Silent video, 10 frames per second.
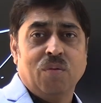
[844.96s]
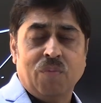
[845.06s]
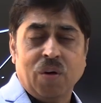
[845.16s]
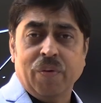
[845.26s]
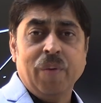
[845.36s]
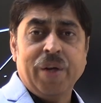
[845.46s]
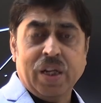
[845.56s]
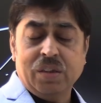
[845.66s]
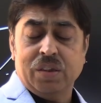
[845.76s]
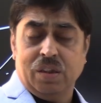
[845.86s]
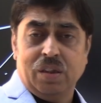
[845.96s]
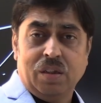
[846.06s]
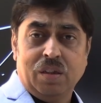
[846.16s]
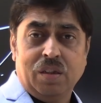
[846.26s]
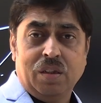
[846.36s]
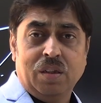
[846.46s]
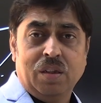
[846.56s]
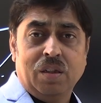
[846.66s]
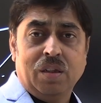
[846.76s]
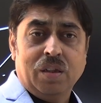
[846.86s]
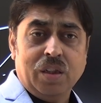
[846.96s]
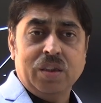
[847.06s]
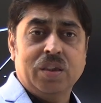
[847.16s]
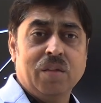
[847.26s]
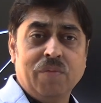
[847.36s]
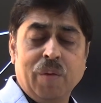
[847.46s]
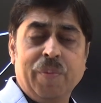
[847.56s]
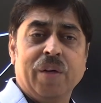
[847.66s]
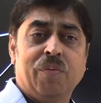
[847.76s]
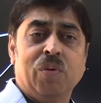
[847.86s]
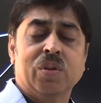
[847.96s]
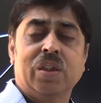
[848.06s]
what will be tension? Tension will be a force